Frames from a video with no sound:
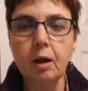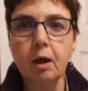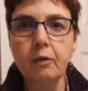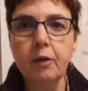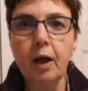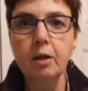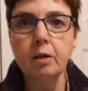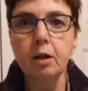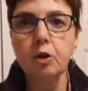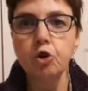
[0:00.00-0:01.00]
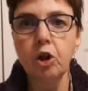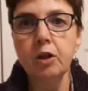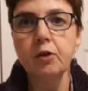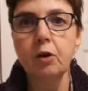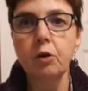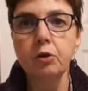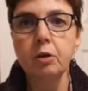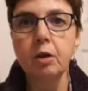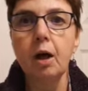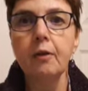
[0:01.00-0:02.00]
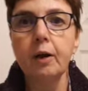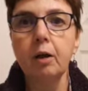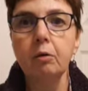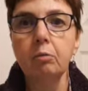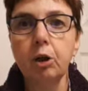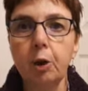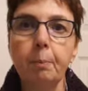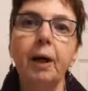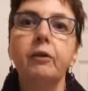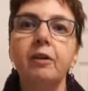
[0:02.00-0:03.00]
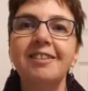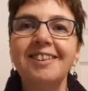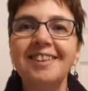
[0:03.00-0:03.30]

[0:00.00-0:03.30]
and then I'll try it on, and then I'll come back to you.